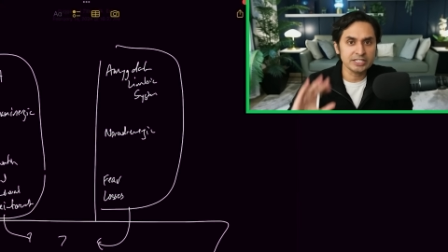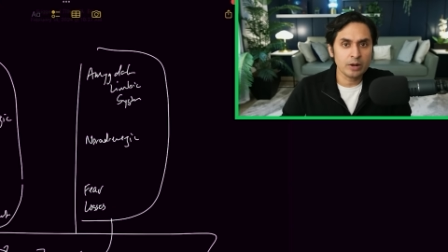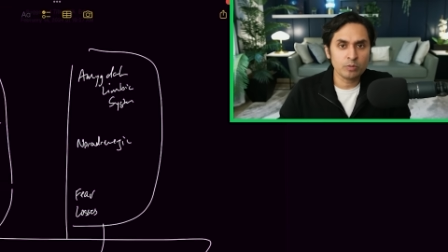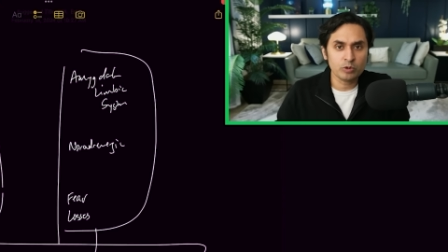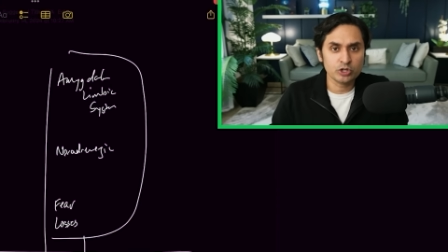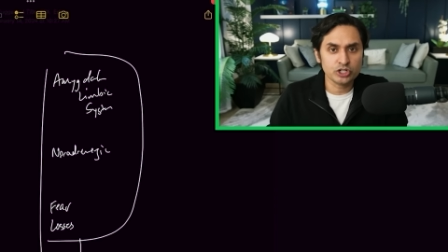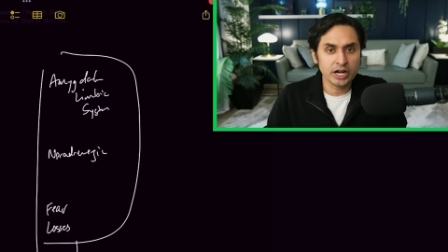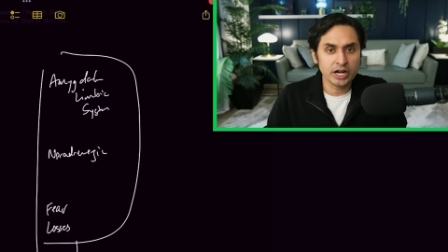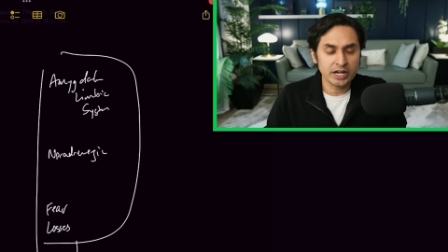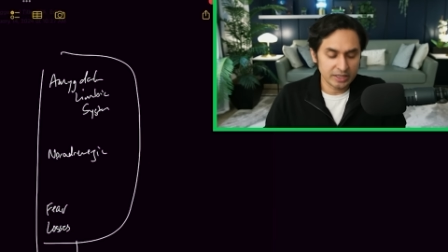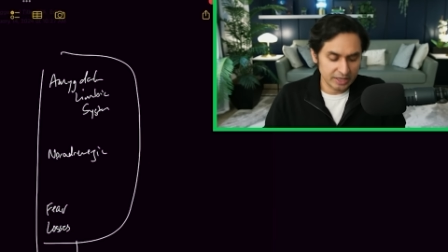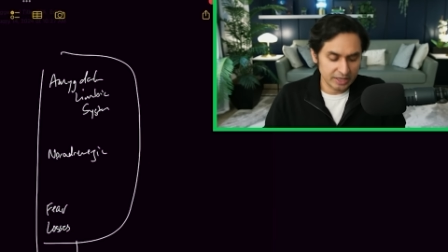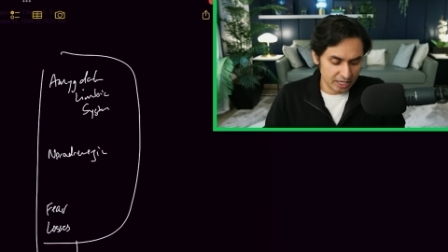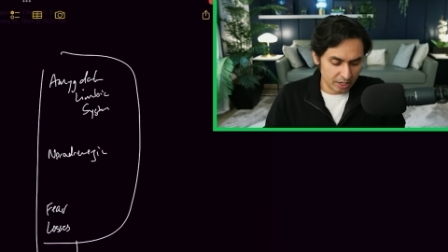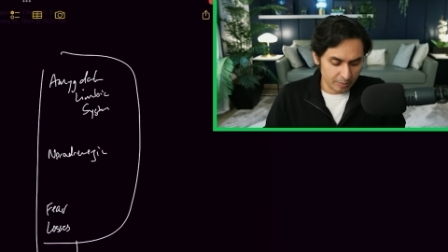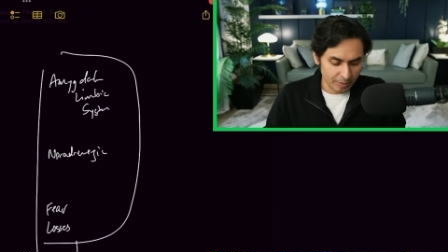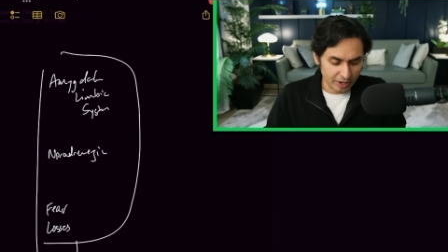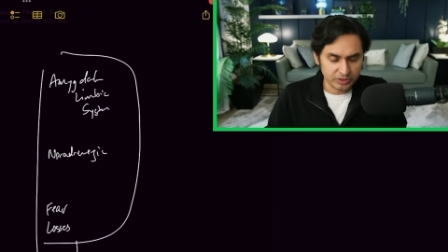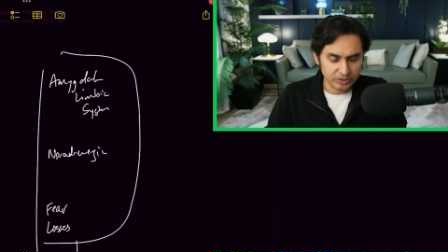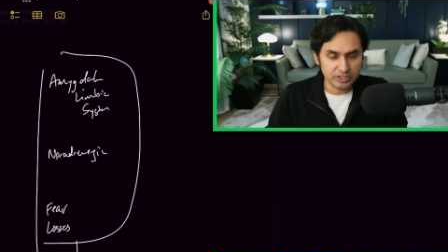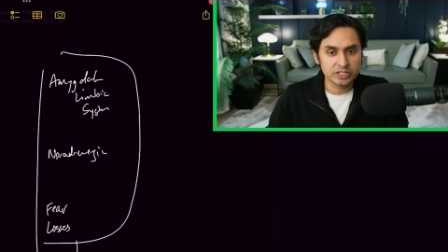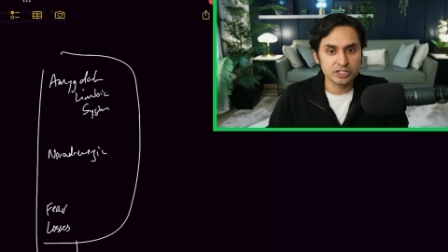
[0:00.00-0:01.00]
we're trying to think
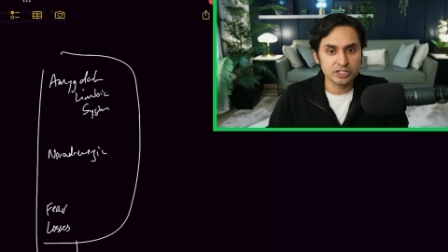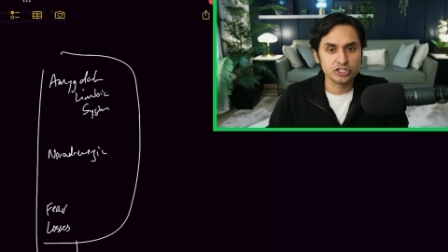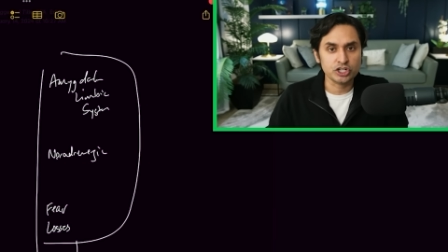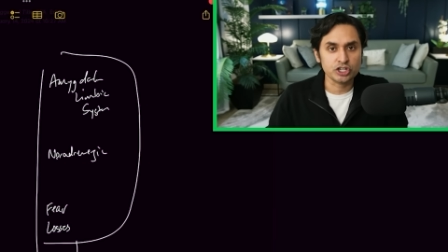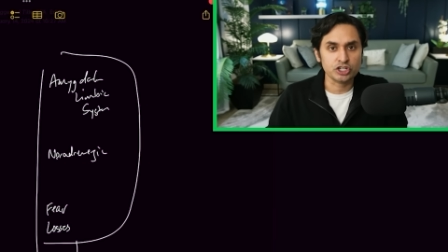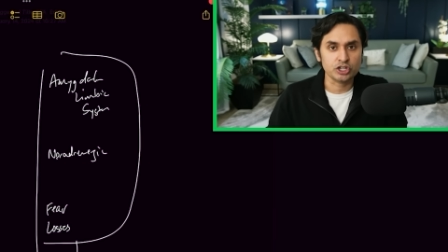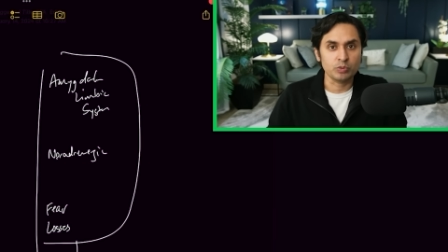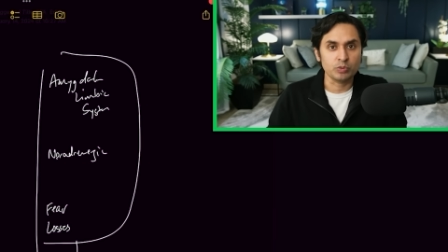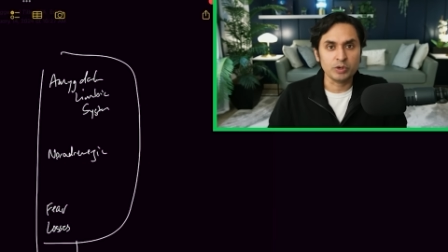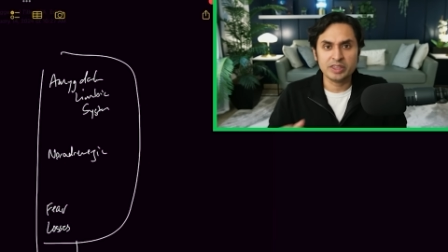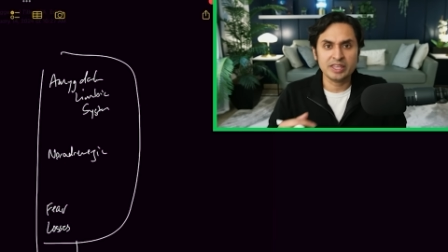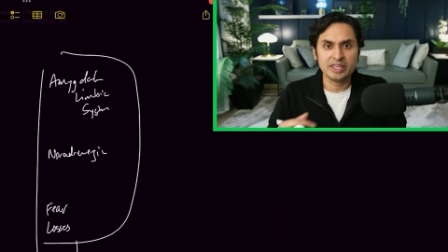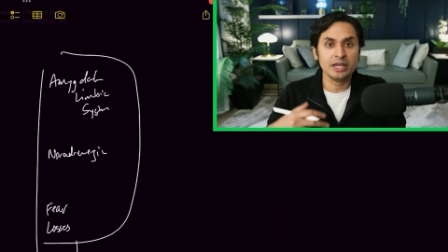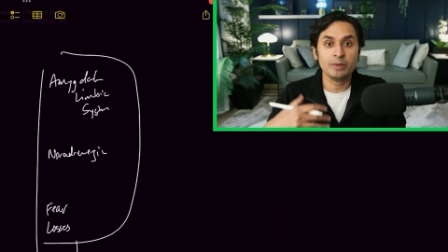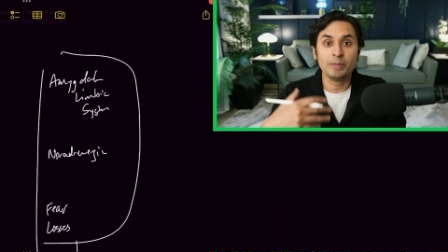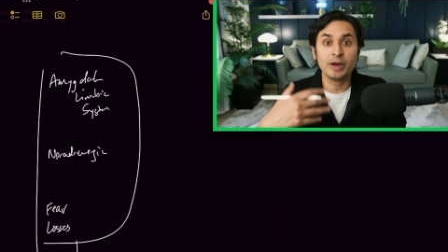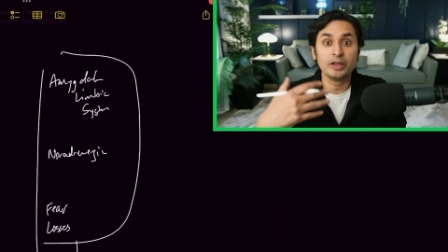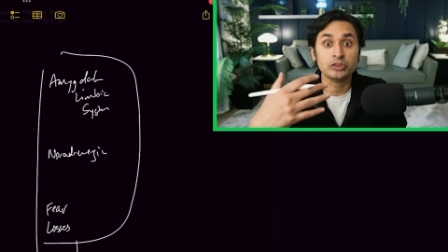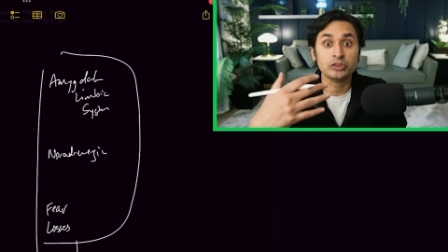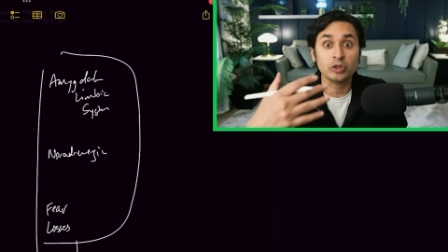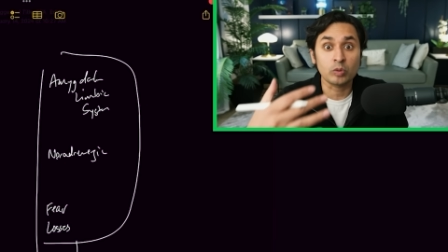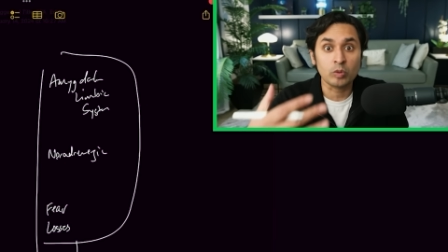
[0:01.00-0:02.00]
about the decision, we think
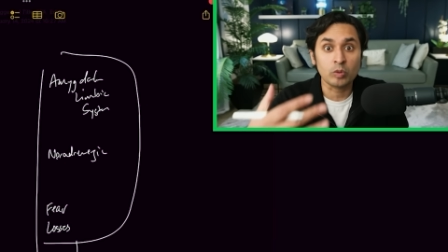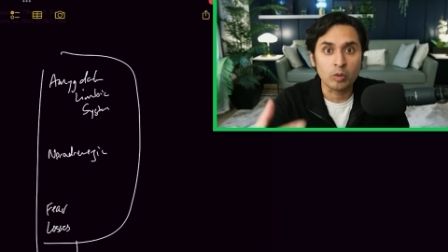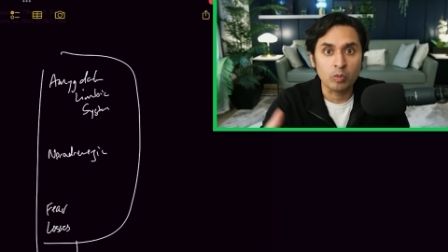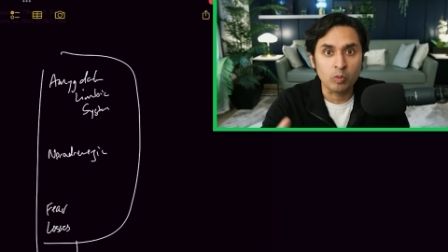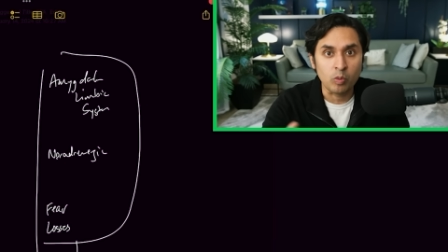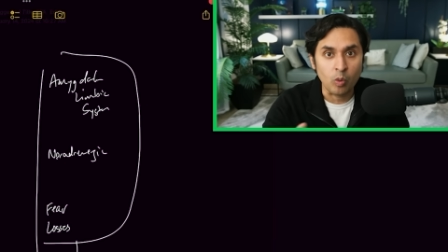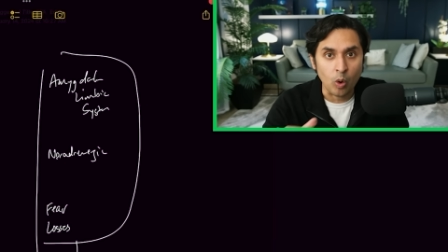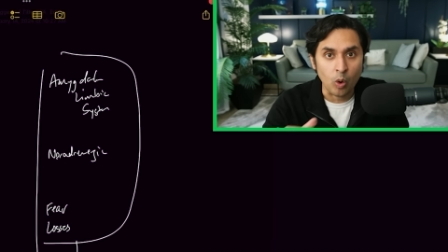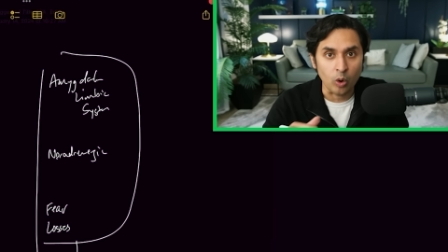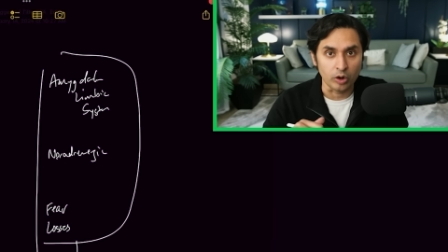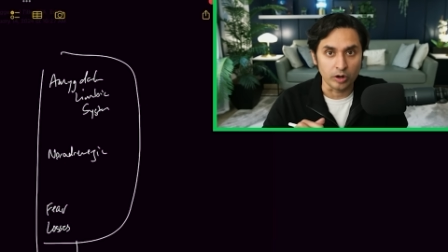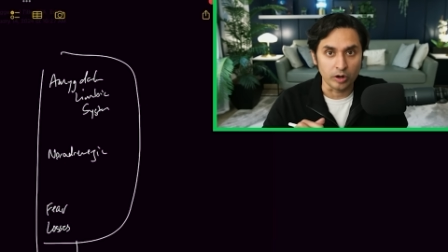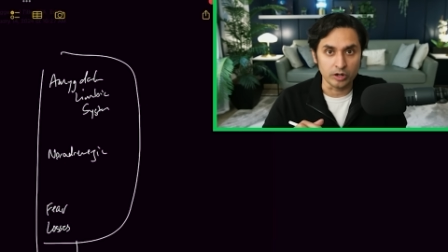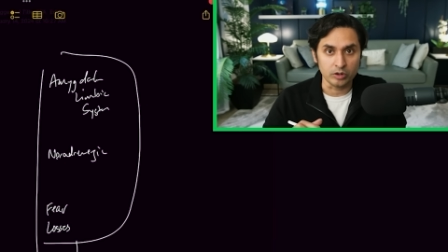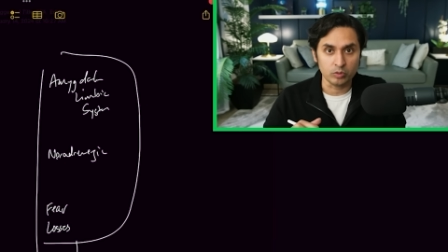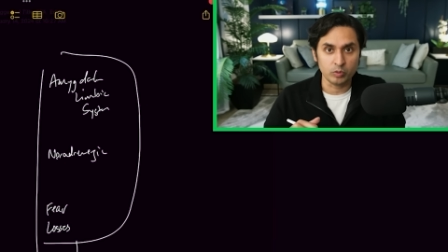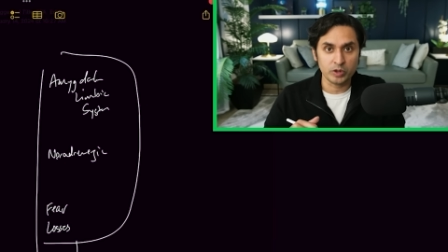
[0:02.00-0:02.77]
about the reward.